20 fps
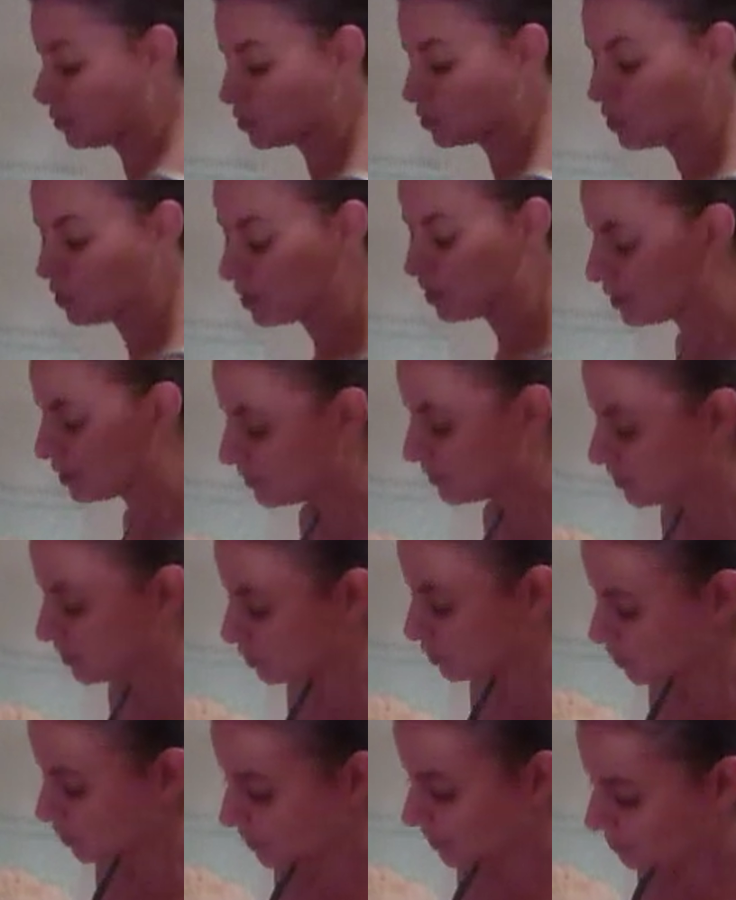alternatives,
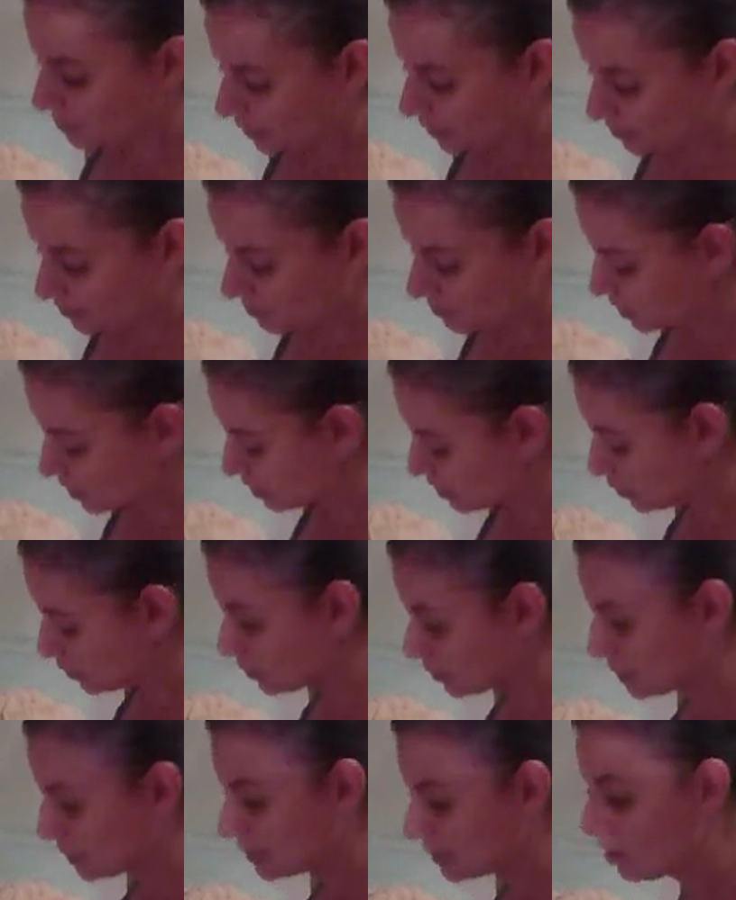usually made from
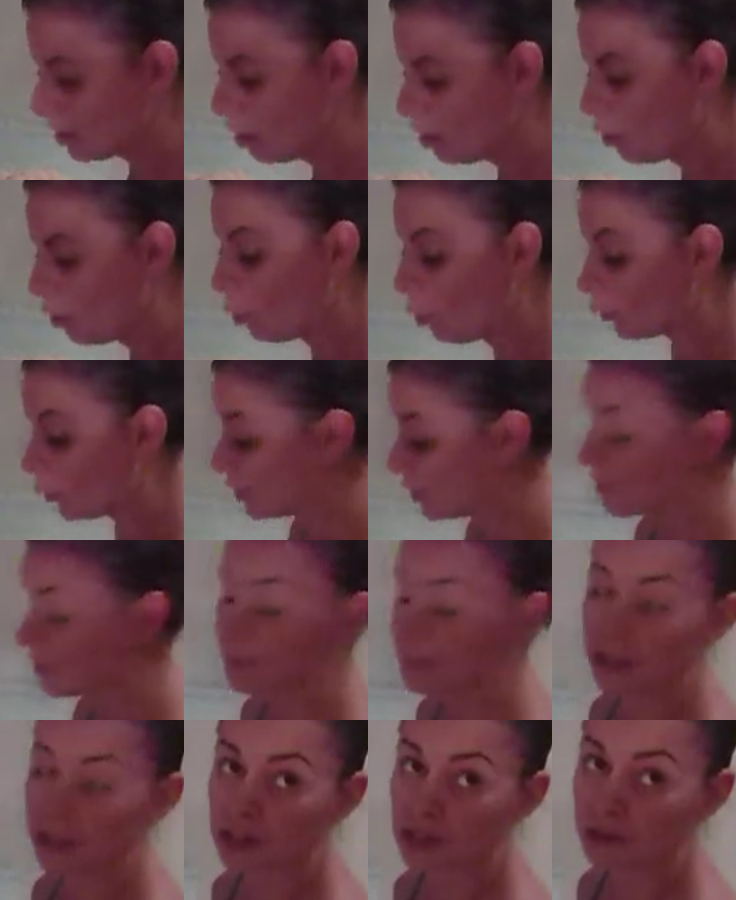soy, or you
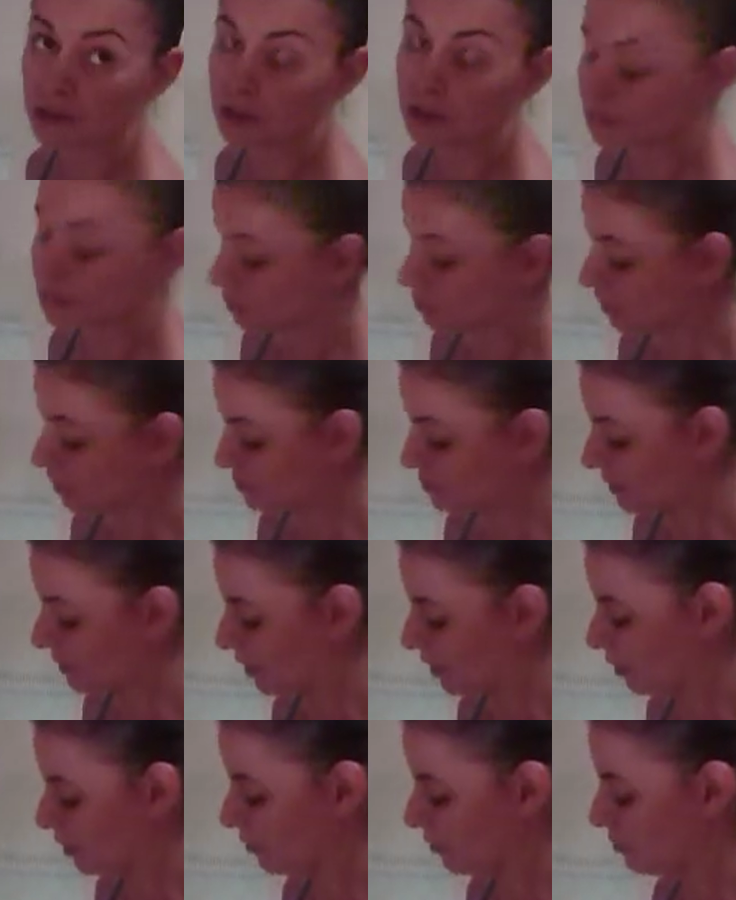can make your own. We used to
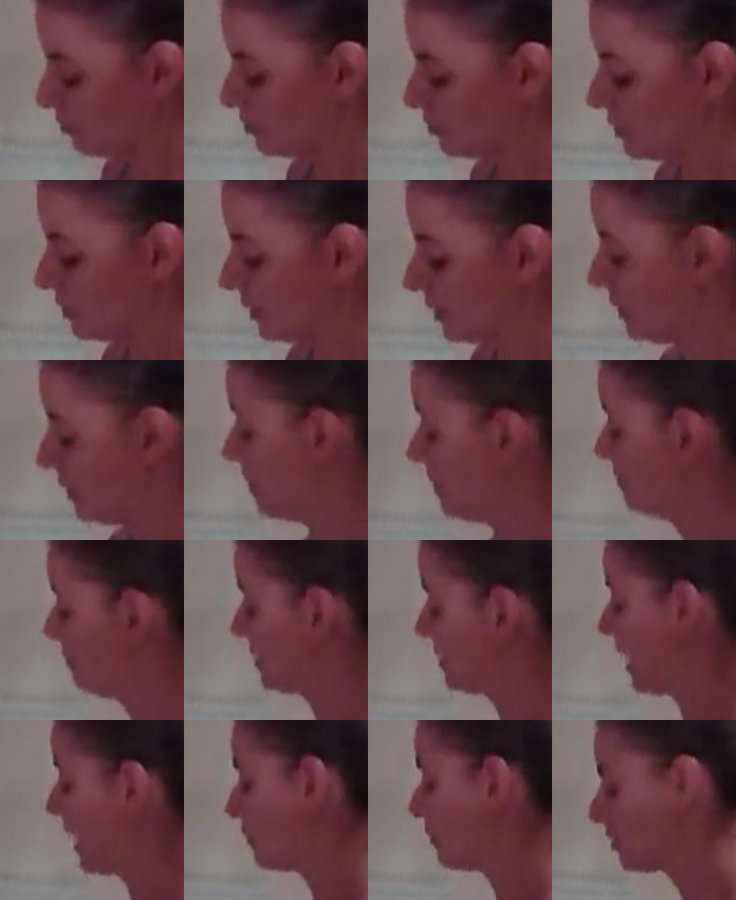make our own
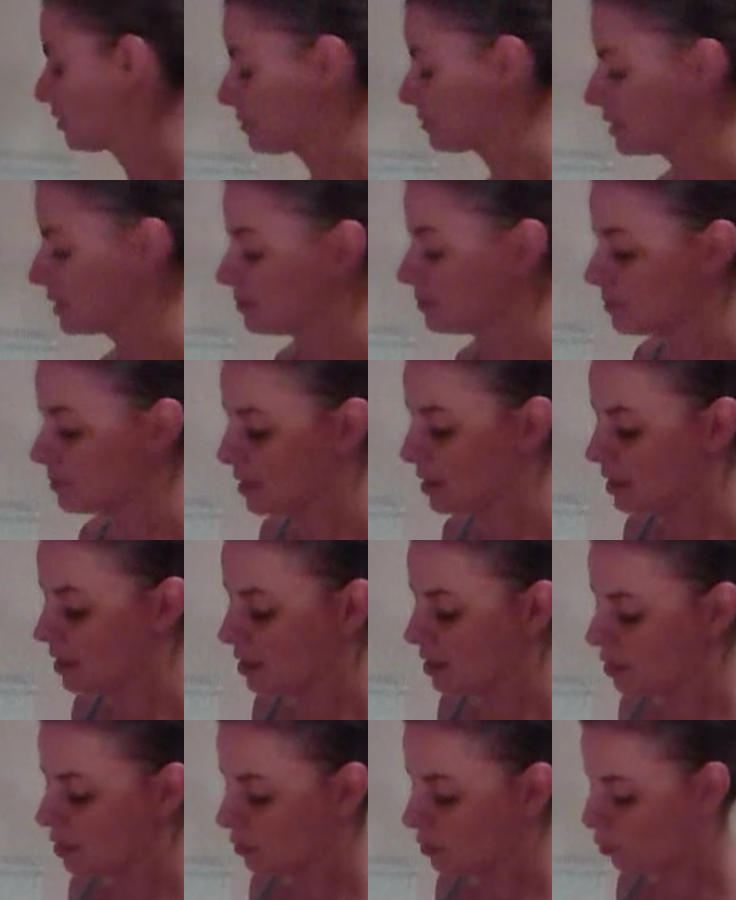sour cream
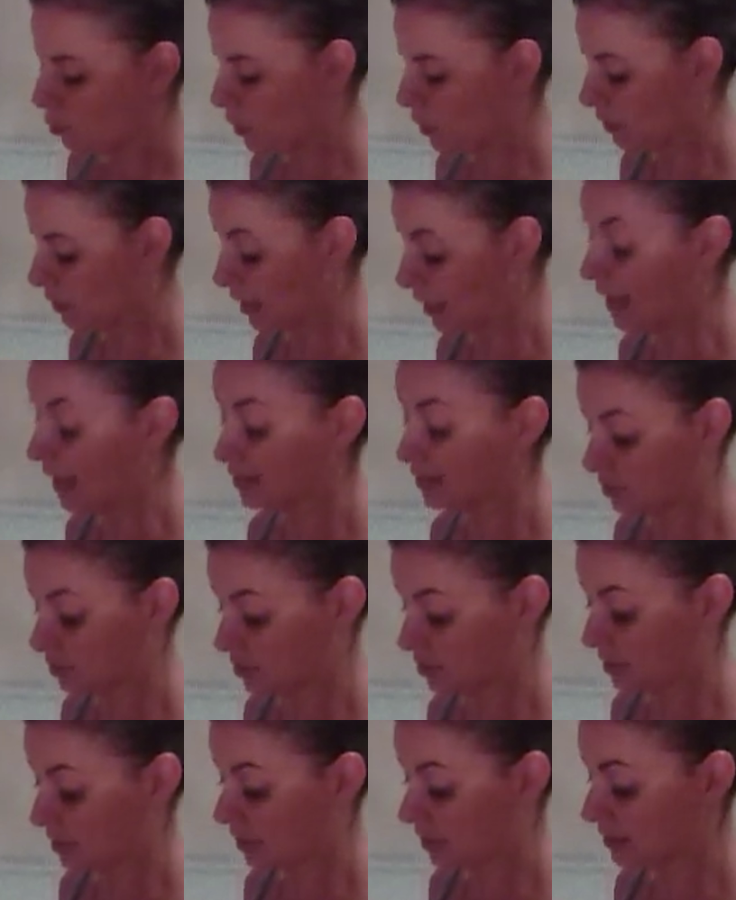with
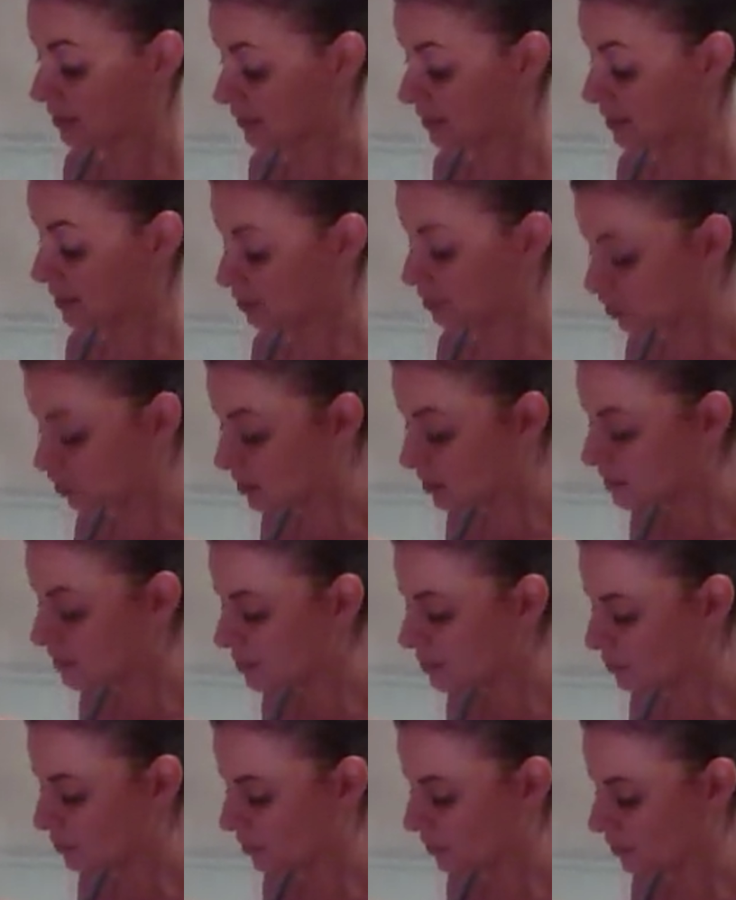and nut
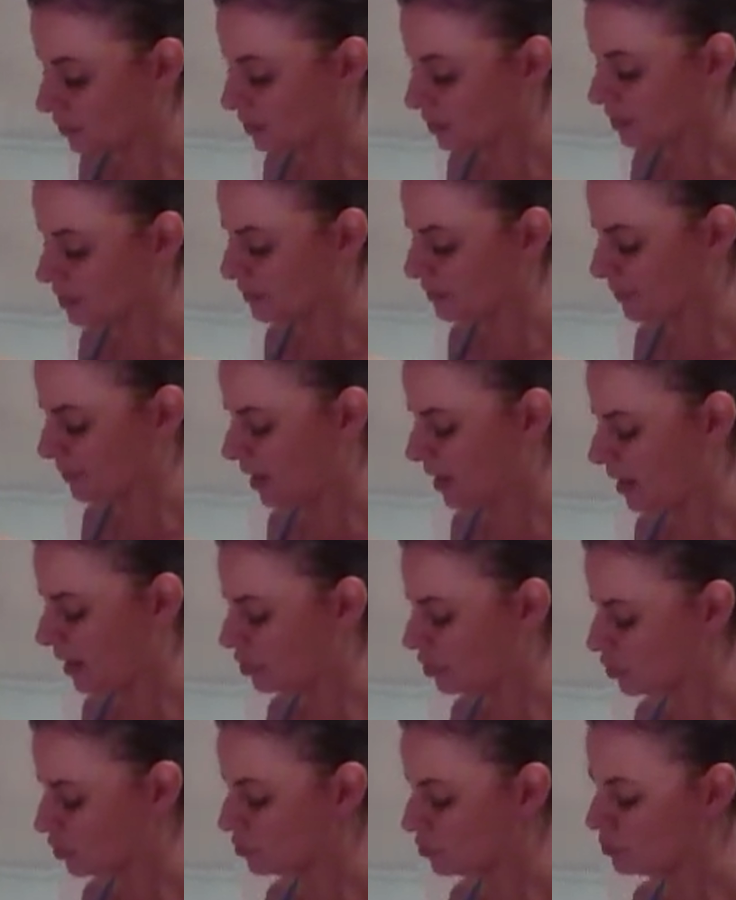cheese with
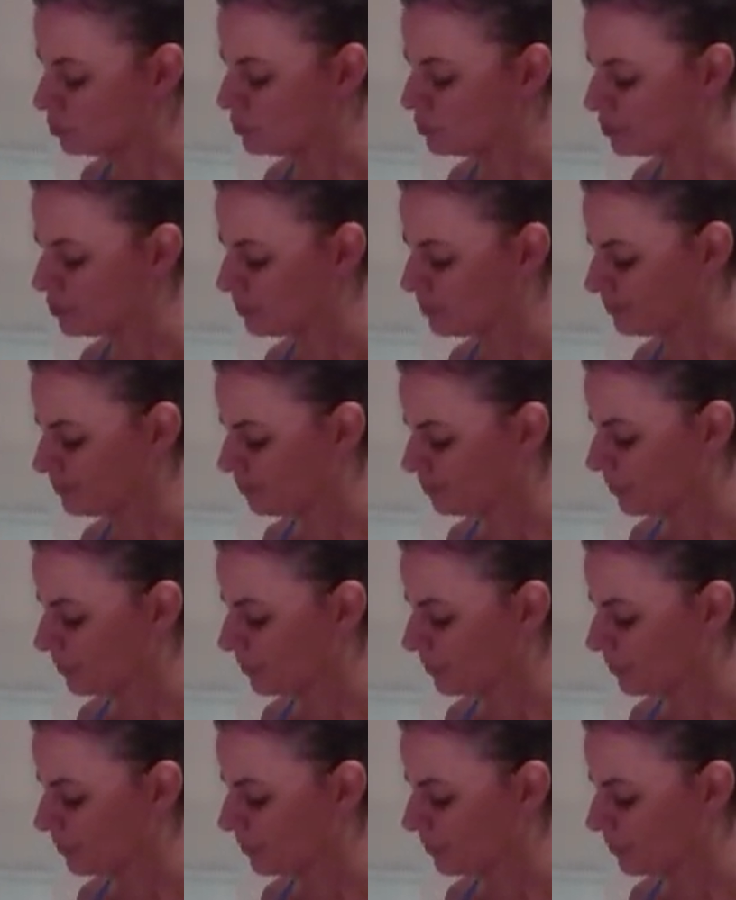cashews.